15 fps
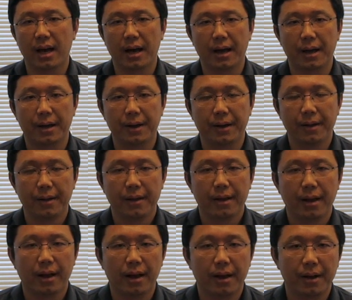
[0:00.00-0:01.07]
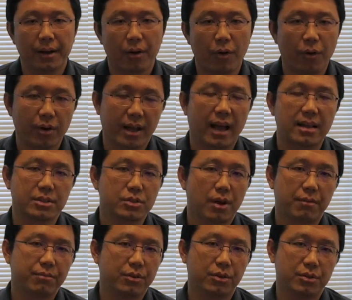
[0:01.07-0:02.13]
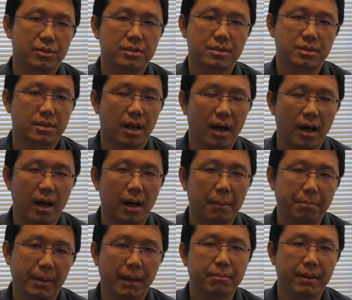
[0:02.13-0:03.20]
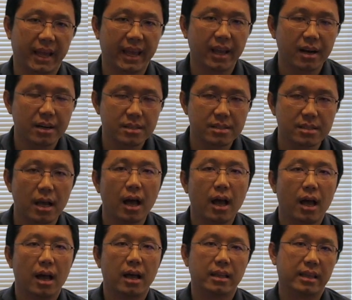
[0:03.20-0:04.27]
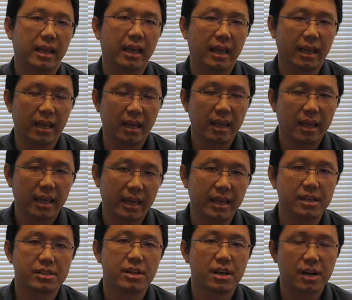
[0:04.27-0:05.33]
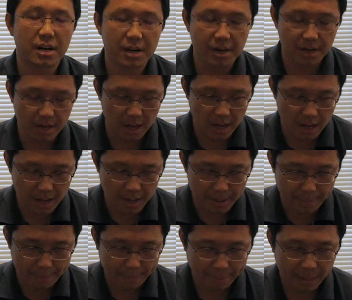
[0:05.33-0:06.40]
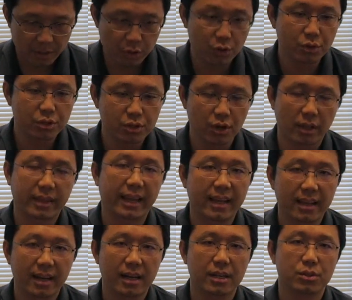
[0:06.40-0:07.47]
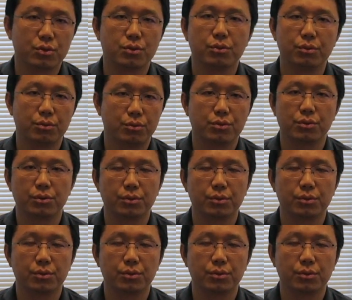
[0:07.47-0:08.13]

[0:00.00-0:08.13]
all kinds of those big players. They either use your data to